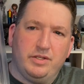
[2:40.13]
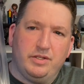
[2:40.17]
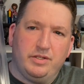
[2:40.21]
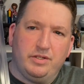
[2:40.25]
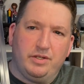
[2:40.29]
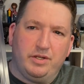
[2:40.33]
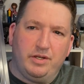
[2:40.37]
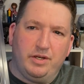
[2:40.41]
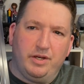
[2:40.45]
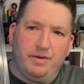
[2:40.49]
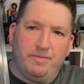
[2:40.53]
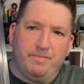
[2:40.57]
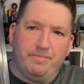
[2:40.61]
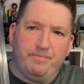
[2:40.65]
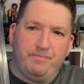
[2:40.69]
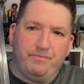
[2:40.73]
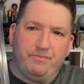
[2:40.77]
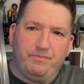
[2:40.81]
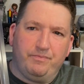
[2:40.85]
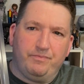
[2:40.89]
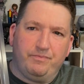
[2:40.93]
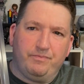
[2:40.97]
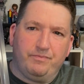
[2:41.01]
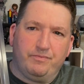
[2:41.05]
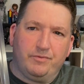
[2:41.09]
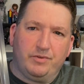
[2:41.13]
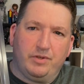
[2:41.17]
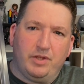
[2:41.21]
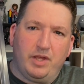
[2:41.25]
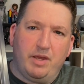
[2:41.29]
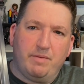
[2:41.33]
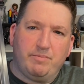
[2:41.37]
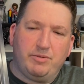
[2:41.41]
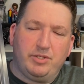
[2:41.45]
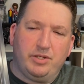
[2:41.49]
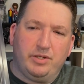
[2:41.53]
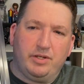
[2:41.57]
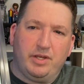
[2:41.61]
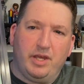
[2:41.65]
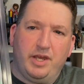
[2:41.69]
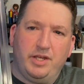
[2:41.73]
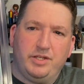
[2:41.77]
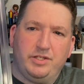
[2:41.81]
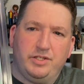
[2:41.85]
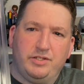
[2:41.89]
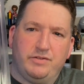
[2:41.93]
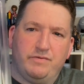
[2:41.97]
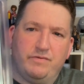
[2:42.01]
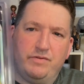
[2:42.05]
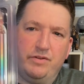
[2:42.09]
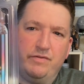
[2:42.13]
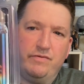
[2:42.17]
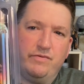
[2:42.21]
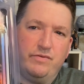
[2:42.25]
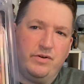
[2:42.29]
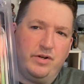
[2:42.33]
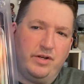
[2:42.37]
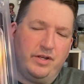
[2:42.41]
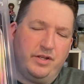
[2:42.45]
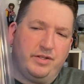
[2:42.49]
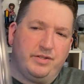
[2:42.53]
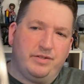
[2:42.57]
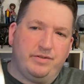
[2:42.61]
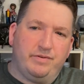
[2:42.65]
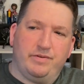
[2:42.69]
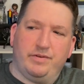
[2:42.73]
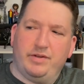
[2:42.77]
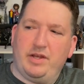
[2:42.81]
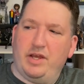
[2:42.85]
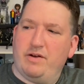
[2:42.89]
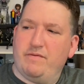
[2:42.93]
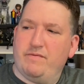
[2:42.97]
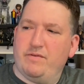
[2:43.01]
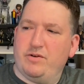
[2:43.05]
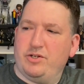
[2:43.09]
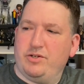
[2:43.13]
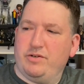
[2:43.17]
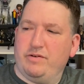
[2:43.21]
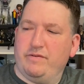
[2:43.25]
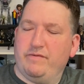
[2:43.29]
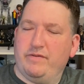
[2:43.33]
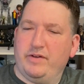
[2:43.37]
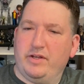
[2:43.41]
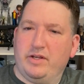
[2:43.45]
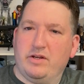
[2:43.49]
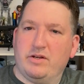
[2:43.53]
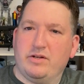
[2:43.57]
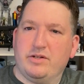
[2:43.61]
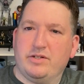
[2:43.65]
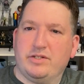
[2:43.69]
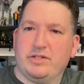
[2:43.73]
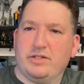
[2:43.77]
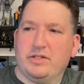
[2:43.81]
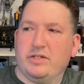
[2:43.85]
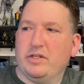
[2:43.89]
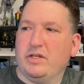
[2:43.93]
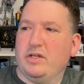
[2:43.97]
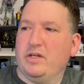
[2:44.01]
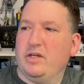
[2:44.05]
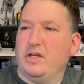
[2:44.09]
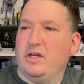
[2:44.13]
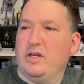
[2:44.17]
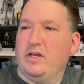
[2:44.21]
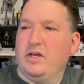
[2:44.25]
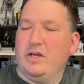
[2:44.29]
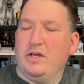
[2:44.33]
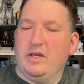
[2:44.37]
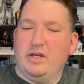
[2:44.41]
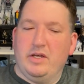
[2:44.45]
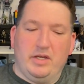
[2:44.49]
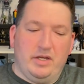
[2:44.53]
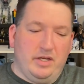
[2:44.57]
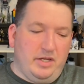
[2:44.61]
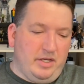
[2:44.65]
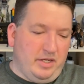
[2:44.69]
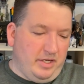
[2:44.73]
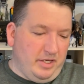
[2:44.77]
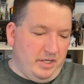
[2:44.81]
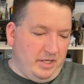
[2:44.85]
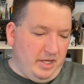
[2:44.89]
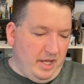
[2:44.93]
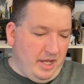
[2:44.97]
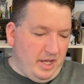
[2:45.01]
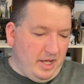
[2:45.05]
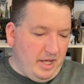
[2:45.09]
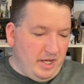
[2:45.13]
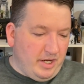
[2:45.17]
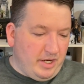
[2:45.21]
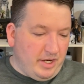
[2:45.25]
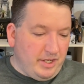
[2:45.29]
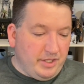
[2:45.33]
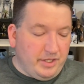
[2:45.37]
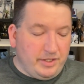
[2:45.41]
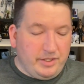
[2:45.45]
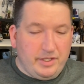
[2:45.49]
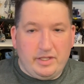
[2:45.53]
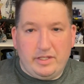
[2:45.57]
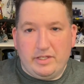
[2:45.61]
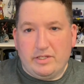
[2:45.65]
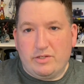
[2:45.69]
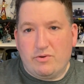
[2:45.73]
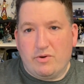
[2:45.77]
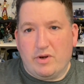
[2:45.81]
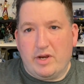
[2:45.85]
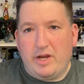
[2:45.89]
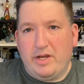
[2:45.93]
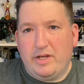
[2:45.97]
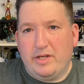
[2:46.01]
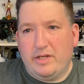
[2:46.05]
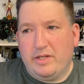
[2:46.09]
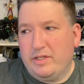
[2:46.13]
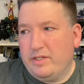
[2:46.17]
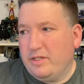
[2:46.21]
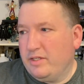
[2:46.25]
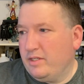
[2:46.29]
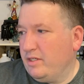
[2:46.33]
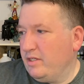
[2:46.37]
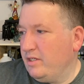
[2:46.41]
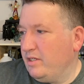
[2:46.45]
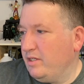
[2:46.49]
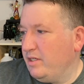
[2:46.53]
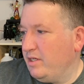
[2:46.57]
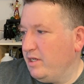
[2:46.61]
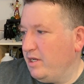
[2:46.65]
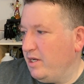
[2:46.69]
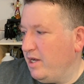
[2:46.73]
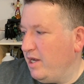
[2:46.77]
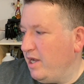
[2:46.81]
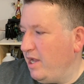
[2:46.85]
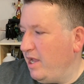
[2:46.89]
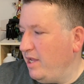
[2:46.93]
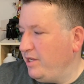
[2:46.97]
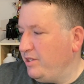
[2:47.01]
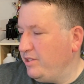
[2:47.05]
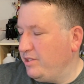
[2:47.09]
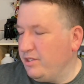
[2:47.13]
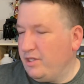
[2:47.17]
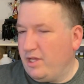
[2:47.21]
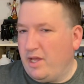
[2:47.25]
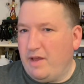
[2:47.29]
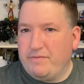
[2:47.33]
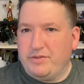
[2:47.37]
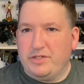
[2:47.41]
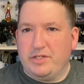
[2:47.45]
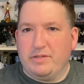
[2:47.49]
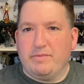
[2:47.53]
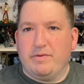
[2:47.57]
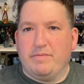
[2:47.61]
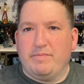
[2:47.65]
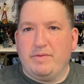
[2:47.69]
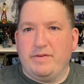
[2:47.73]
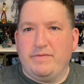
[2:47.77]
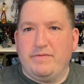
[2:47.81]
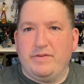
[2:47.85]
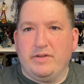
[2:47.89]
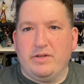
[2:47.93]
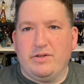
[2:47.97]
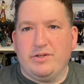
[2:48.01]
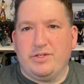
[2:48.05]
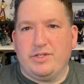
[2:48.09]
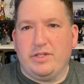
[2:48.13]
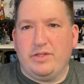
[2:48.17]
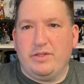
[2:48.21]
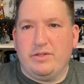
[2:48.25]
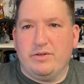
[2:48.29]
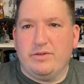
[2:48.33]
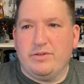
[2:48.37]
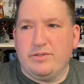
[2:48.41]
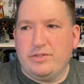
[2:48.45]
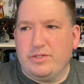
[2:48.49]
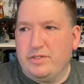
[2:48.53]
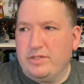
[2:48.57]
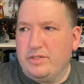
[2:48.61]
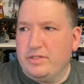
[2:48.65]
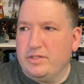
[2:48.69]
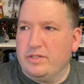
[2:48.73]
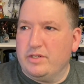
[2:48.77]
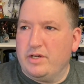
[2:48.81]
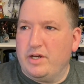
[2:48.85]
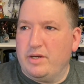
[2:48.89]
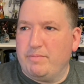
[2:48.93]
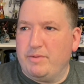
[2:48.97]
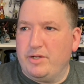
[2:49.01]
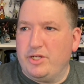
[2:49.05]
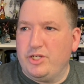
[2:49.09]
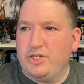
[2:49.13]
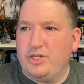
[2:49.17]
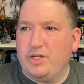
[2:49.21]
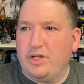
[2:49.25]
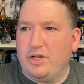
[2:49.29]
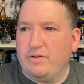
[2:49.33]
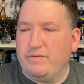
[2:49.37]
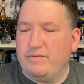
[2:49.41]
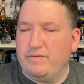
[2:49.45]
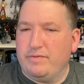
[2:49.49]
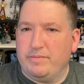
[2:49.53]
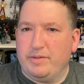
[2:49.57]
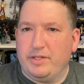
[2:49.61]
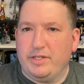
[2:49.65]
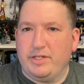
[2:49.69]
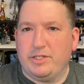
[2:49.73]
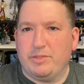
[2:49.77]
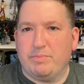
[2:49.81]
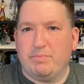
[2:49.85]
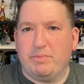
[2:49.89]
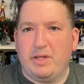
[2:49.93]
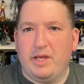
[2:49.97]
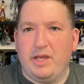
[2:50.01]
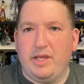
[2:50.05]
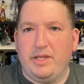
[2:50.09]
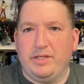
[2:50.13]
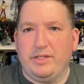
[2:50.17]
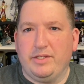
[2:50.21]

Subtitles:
clamshell cases for the 40th anniversary figures, and I thought they looked great. I still have some of my figures in those on my shelf on my display. You